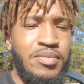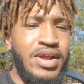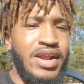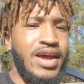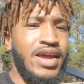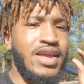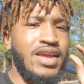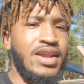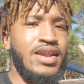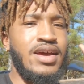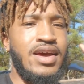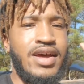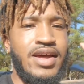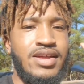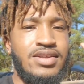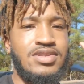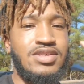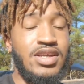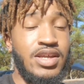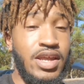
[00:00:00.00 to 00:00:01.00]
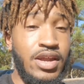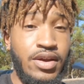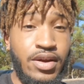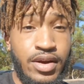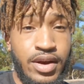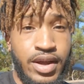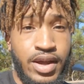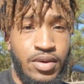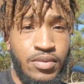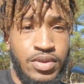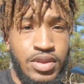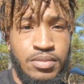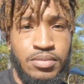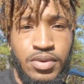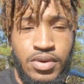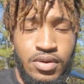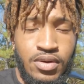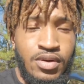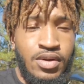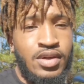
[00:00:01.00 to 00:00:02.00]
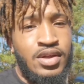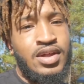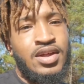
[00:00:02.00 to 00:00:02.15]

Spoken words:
but I cannot secure it down with a bolt